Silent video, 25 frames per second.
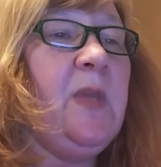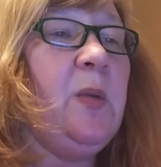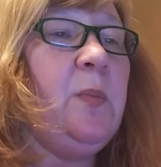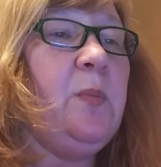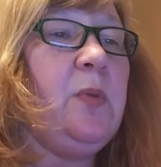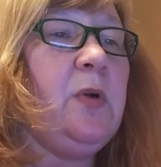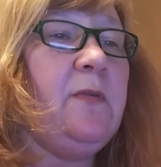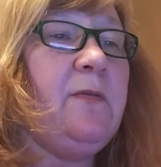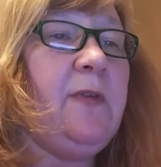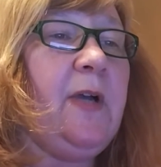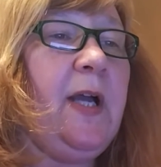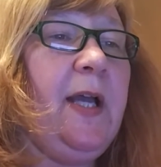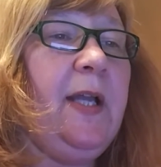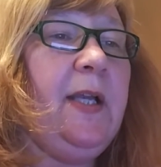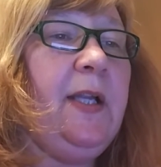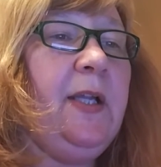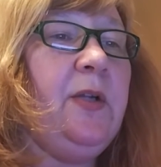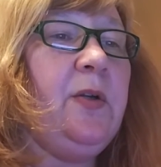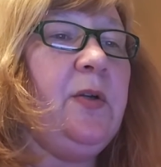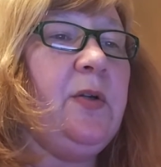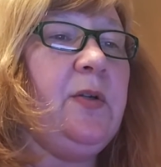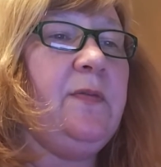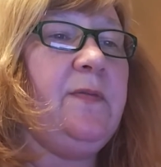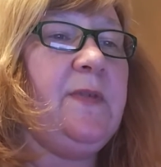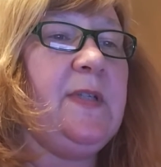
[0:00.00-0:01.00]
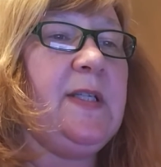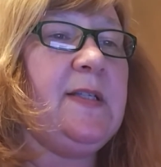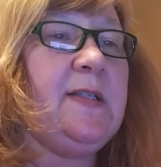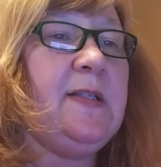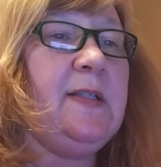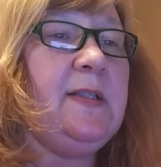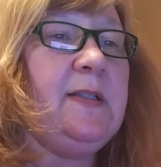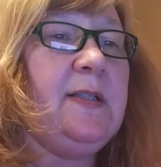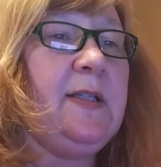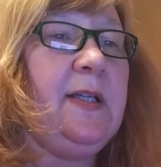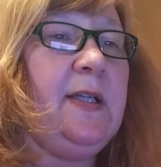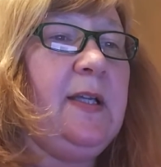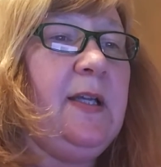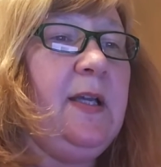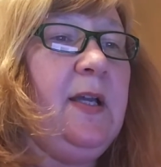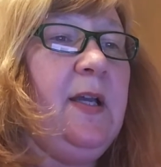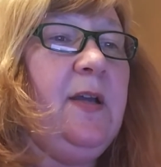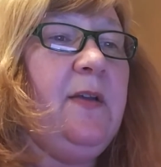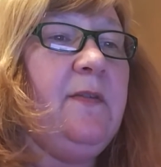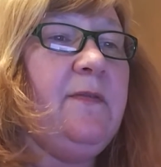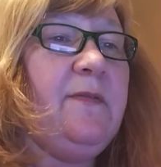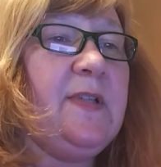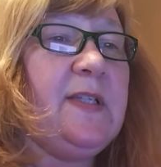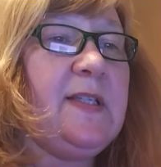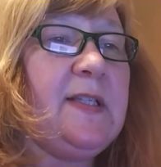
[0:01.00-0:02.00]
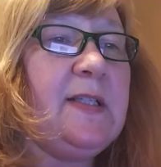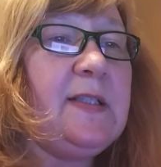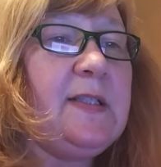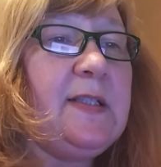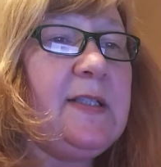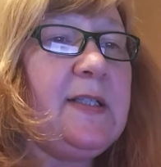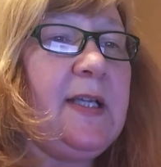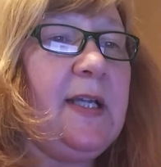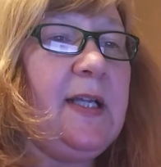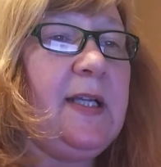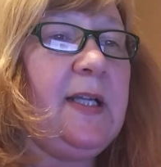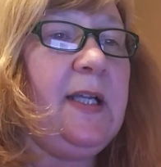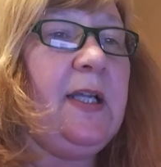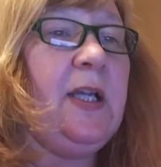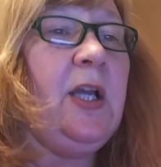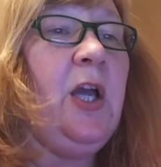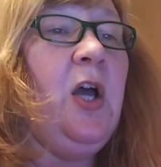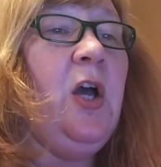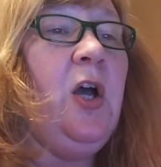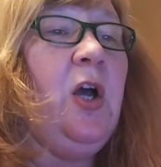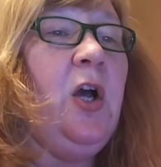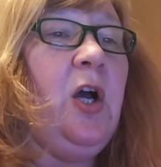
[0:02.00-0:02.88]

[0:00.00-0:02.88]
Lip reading: providing or facilitating